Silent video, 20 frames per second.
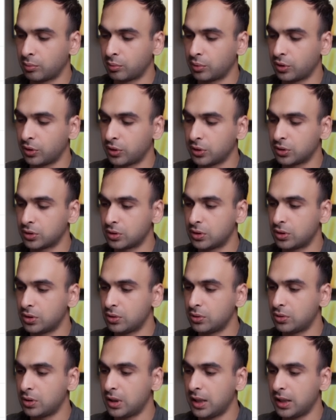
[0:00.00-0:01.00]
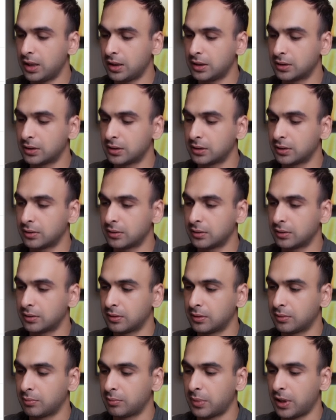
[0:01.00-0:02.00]
push due date
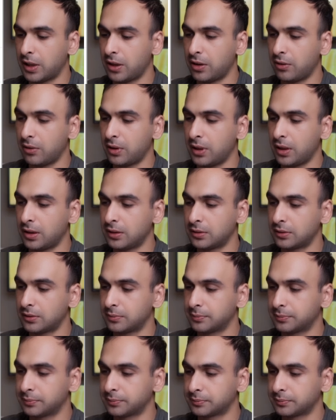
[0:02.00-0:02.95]
by 3 days.